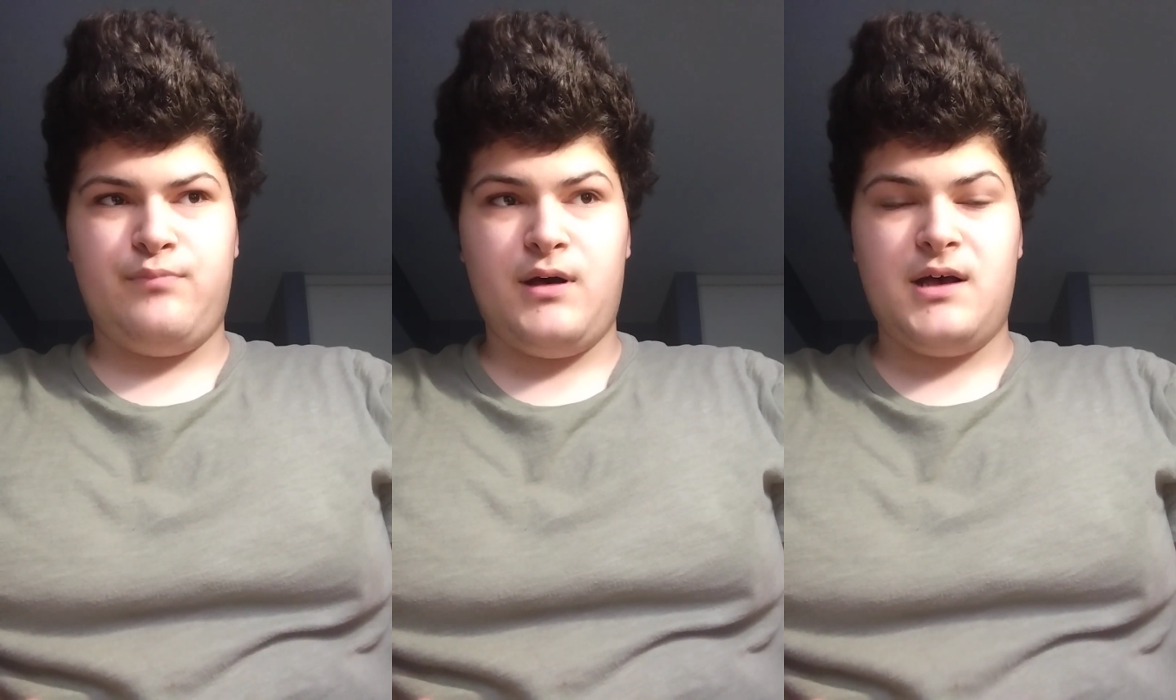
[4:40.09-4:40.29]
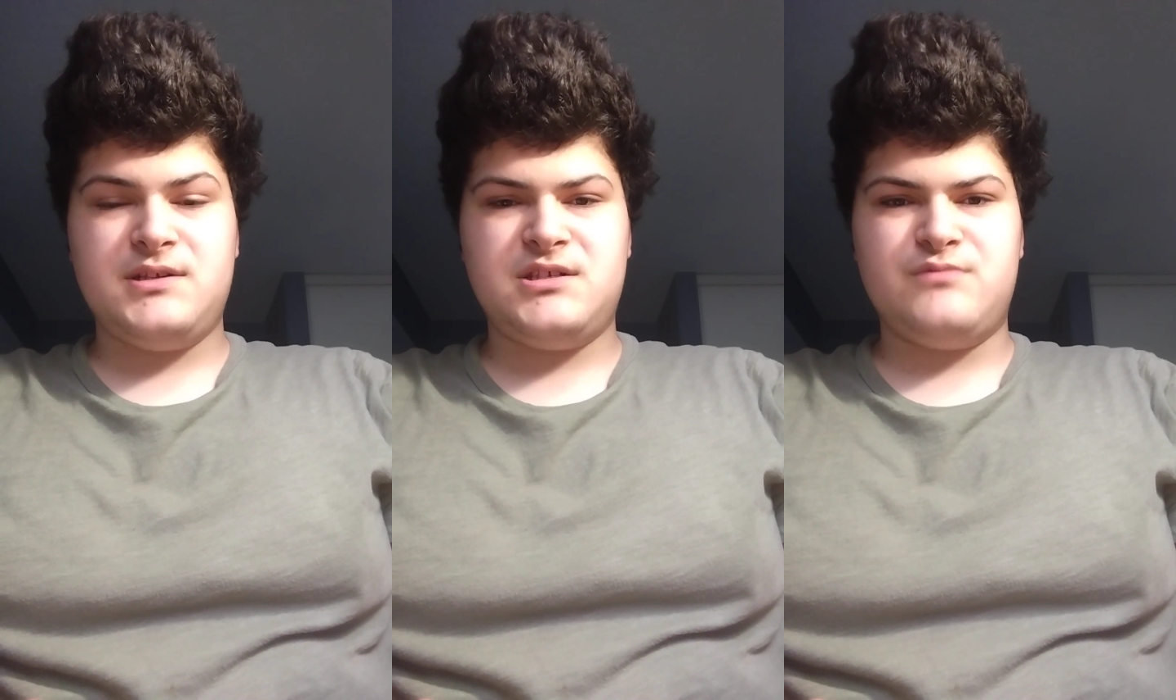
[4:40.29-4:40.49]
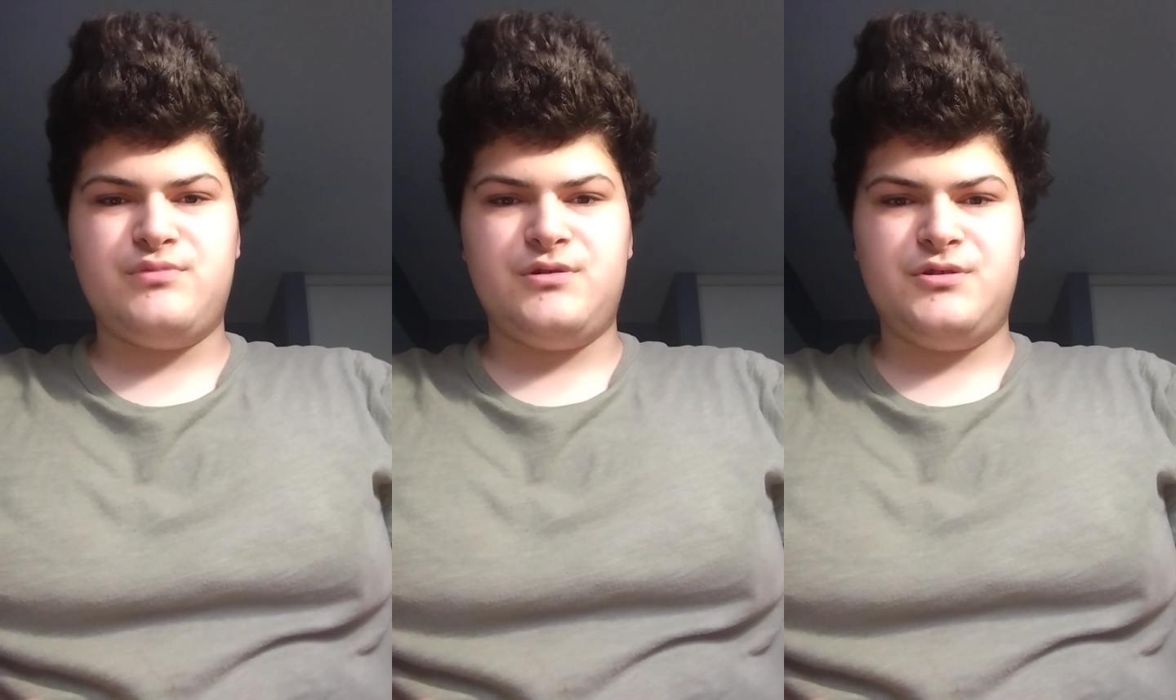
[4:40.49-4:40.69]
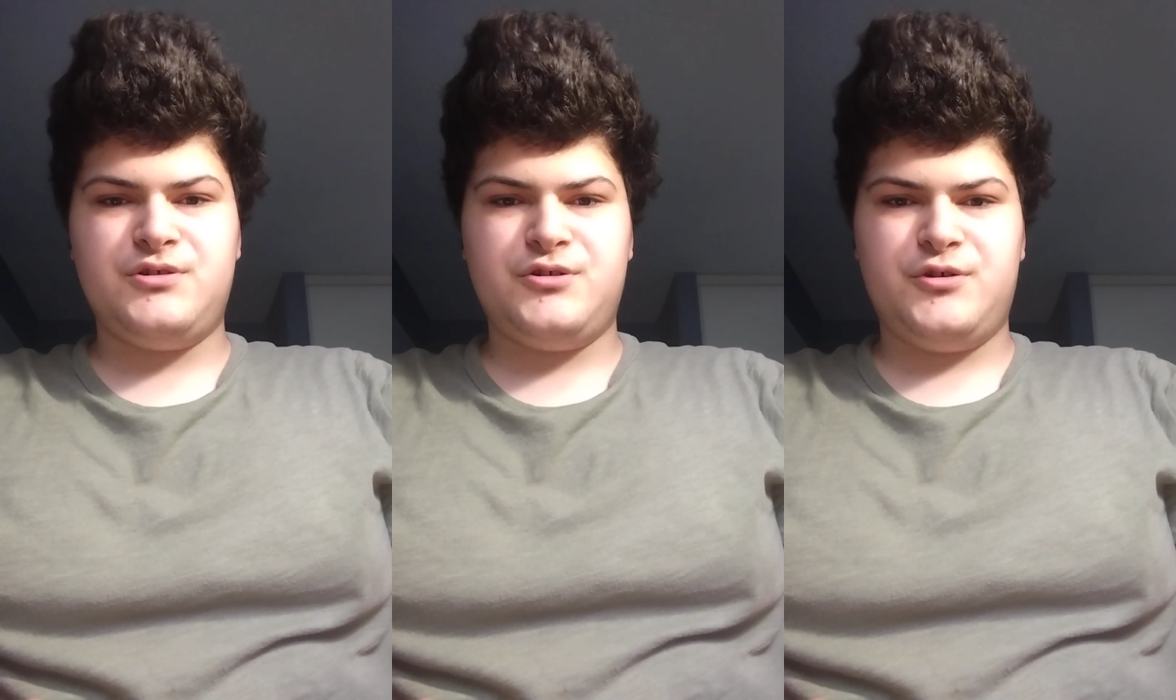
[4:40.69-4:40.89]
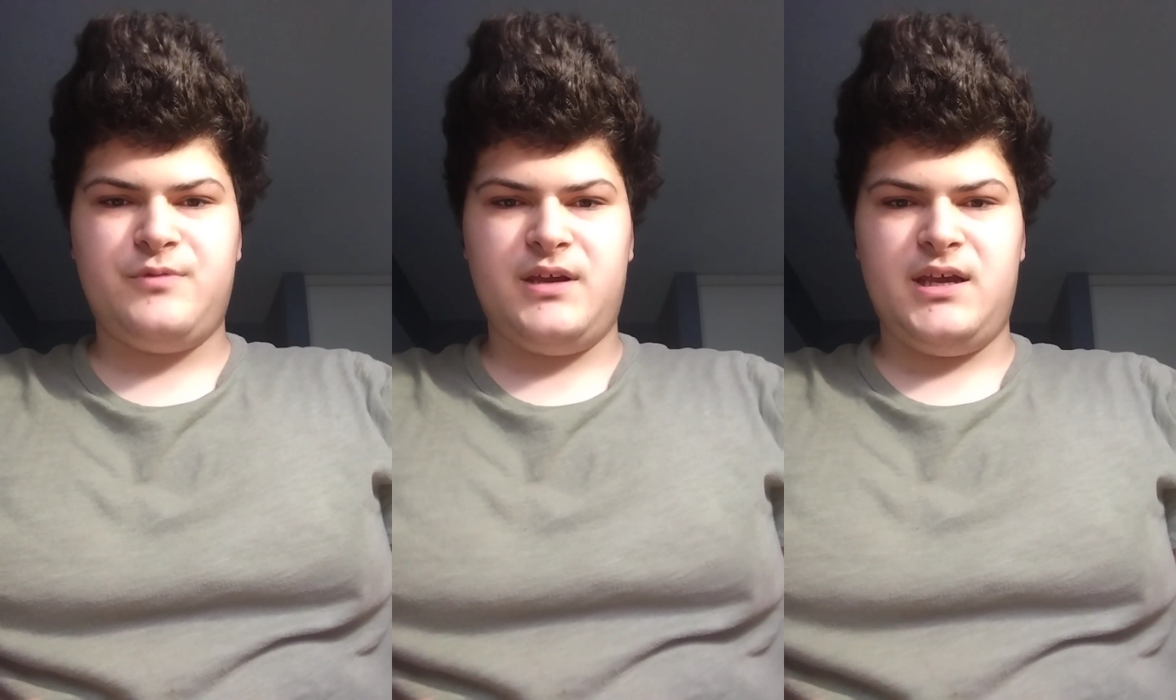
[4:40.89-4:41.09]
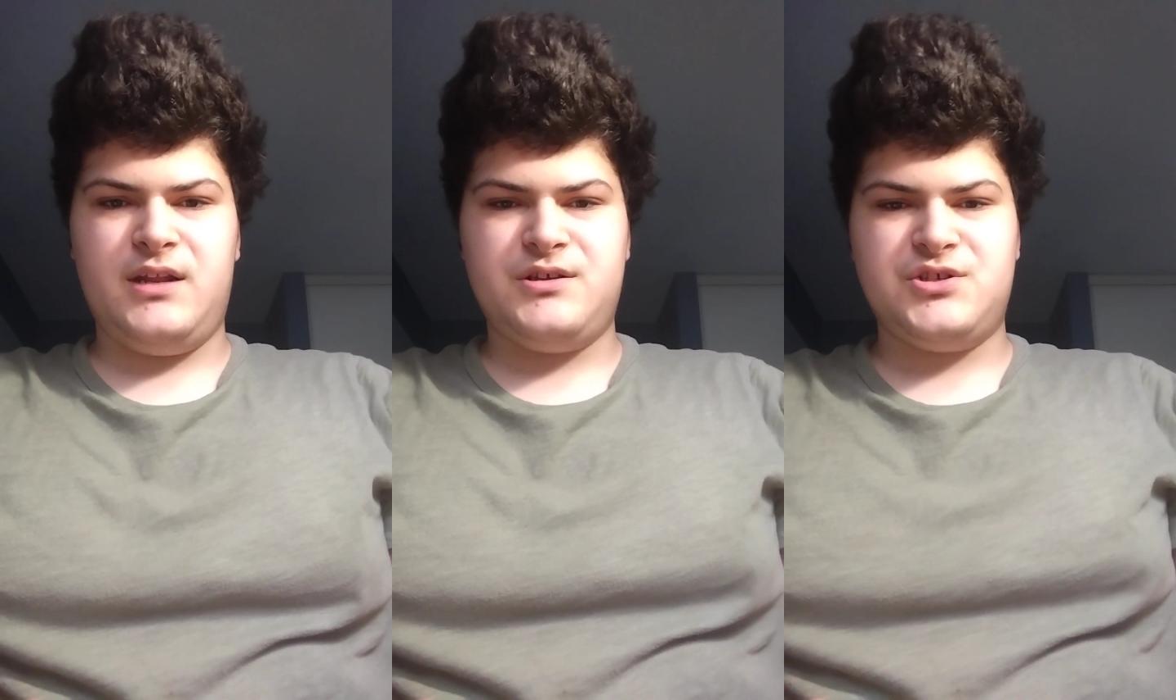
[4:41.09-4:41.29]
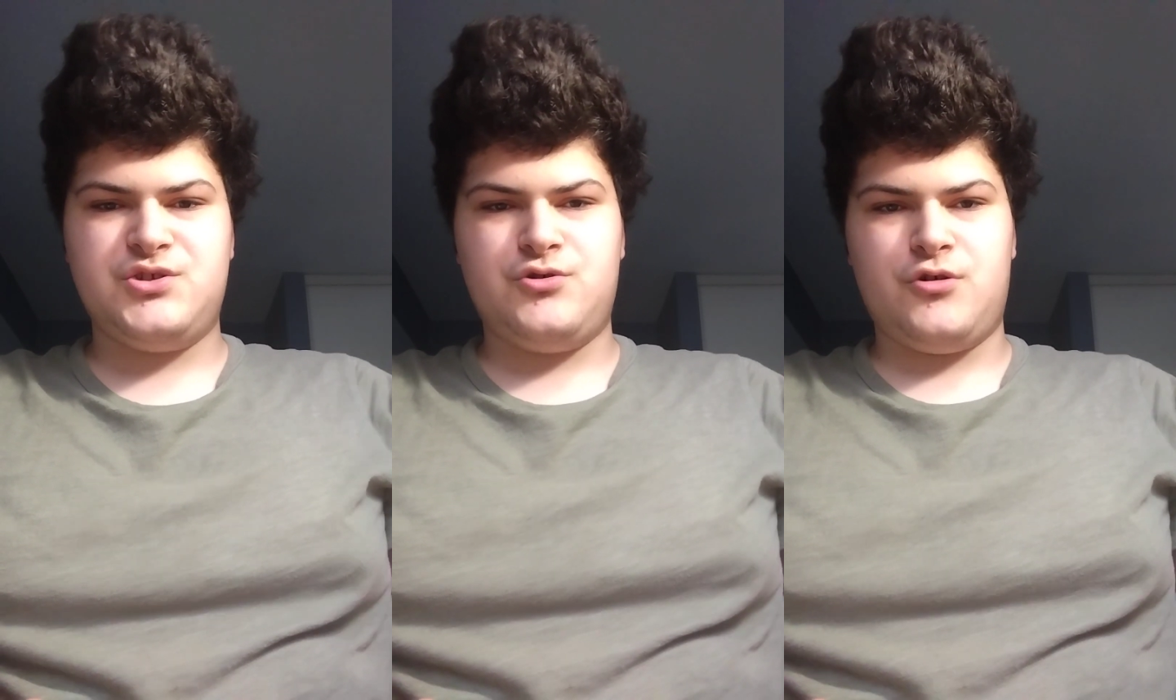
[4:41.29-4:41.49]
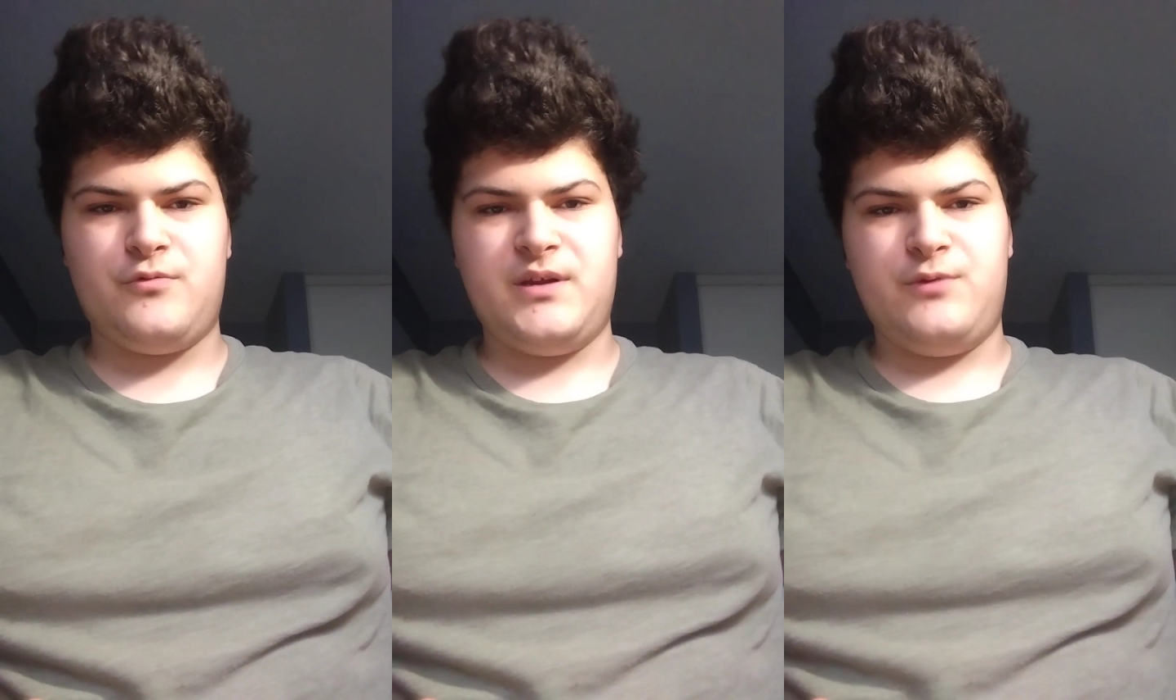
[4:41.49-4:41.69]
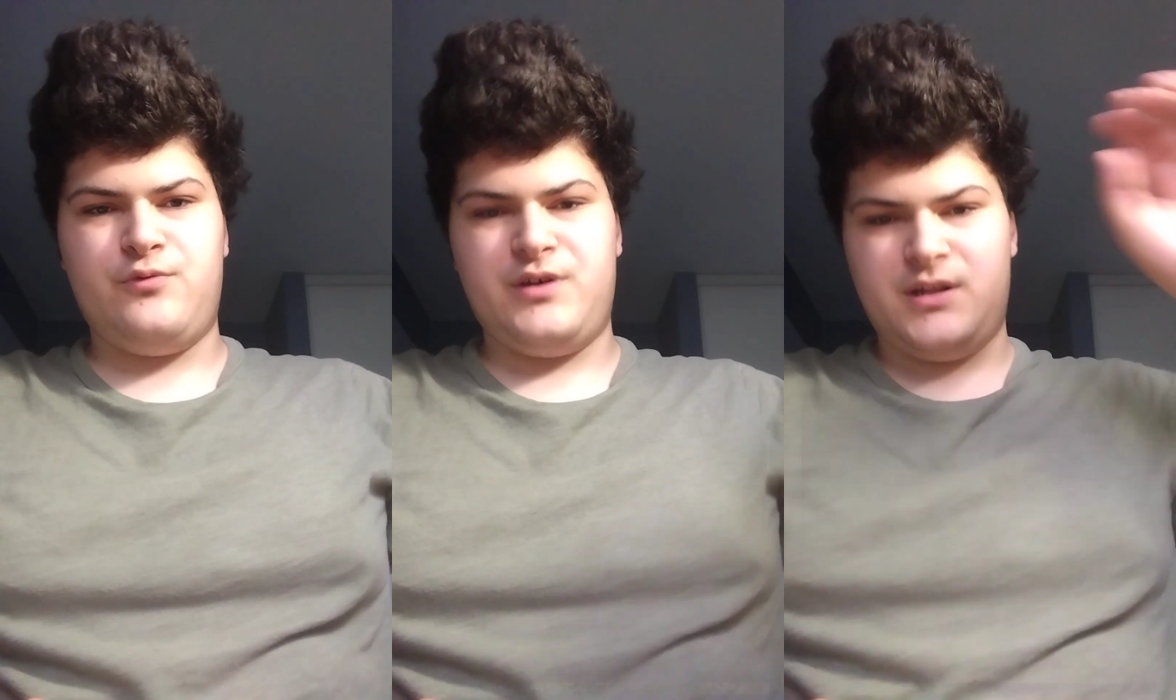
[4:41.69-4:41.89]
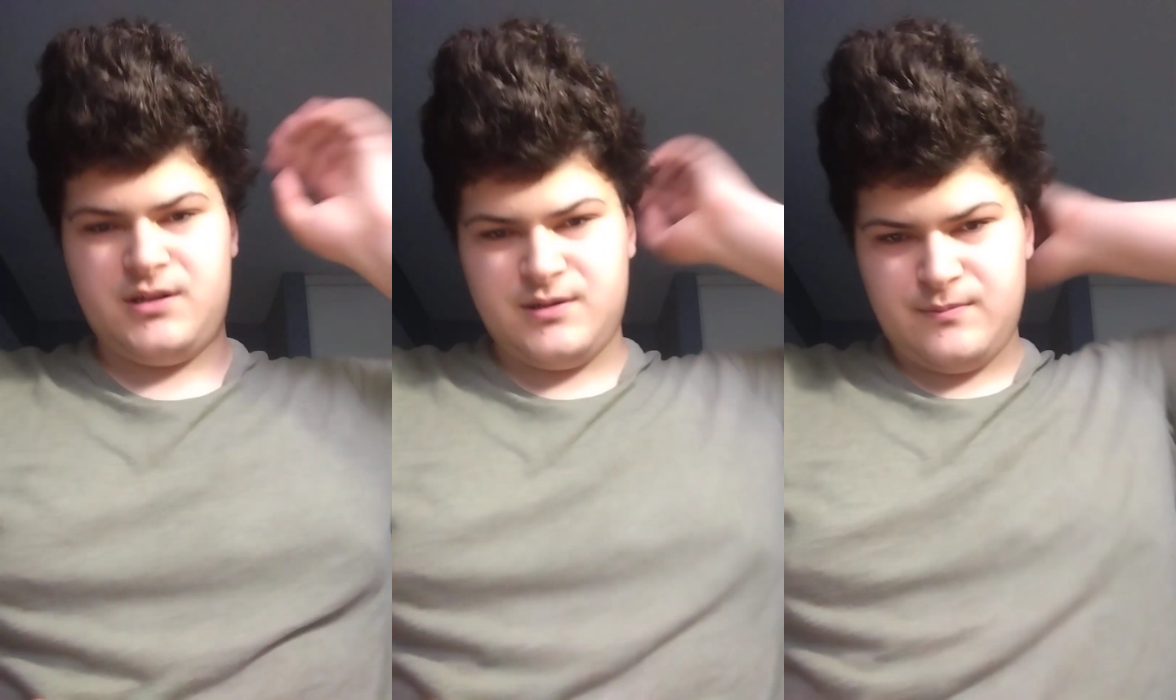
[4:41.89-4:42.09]
possible to create a story
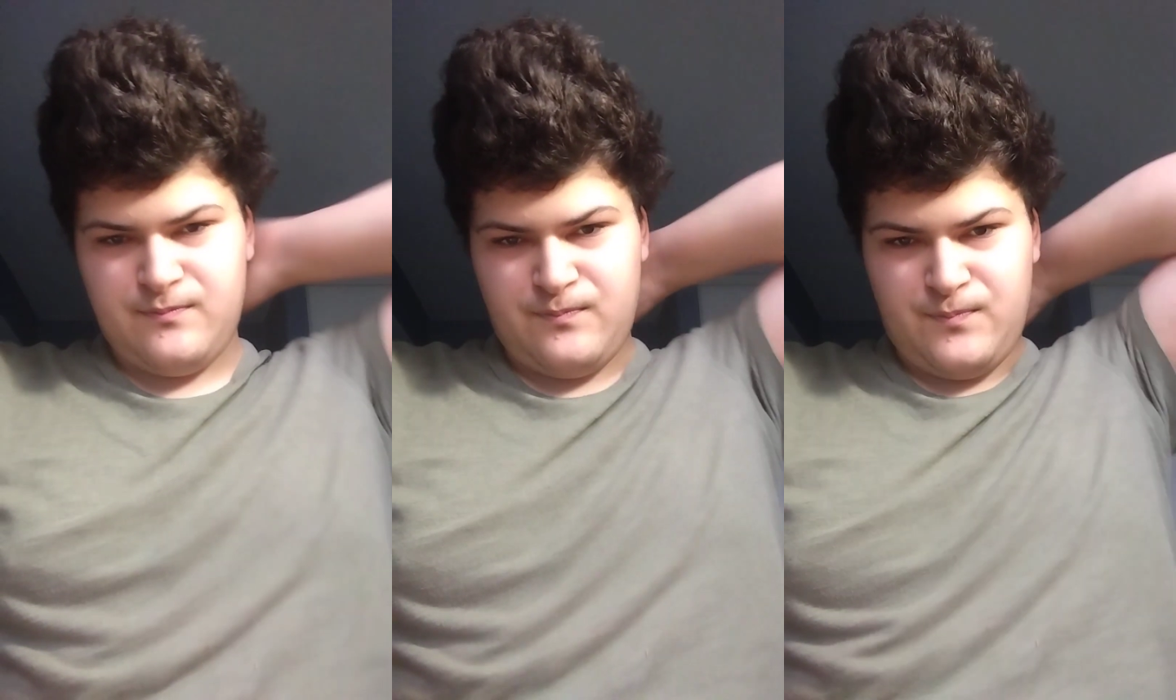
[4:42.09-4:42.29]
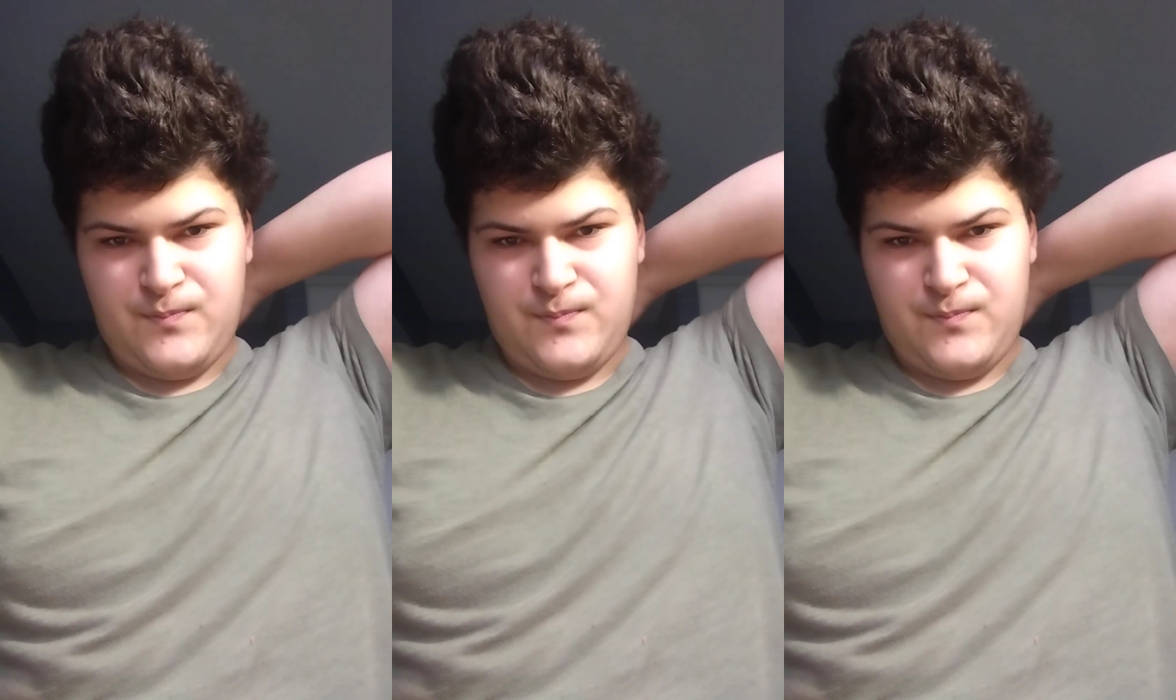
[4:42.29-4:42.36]
with